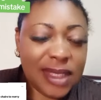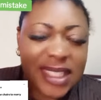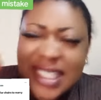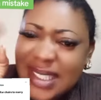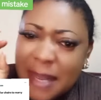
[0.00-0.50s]

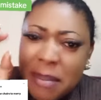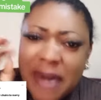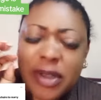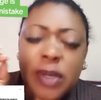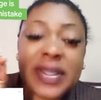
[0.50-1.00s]
This same
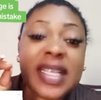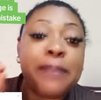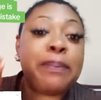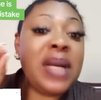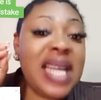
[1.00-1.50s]
marriage, you will say
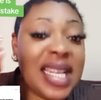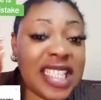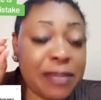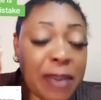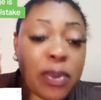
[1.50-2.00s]

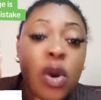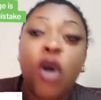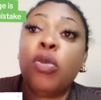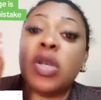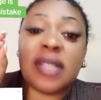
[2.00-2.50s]
plenty of people,
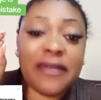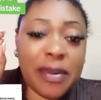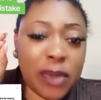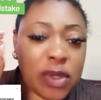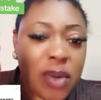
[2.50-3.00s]
almost
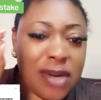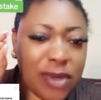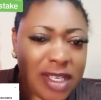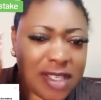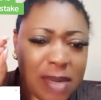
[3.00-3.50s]
everybody will know
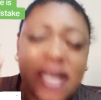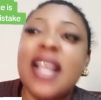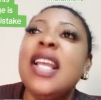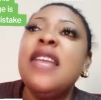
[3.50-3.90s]
this man.